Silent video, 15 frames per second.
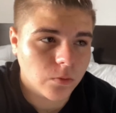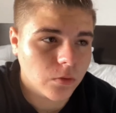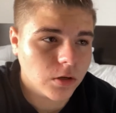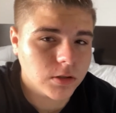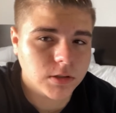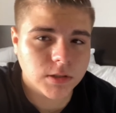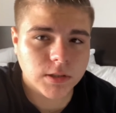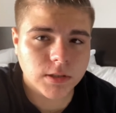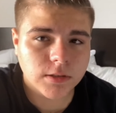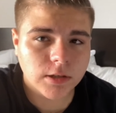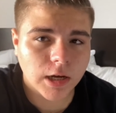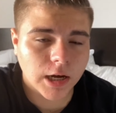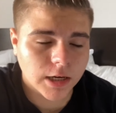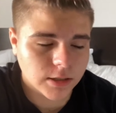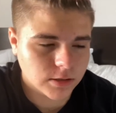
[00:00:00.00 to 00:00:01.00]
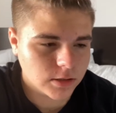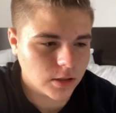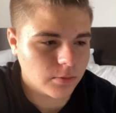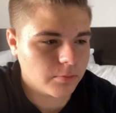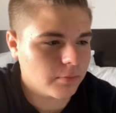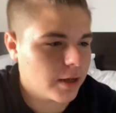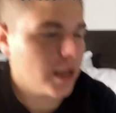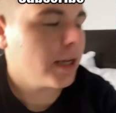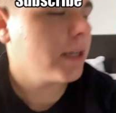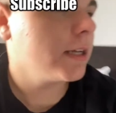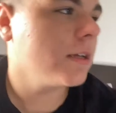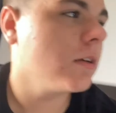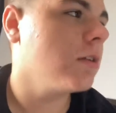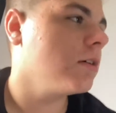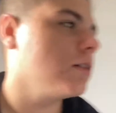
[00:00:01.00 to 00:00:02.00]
What's good, guys? I'm back, you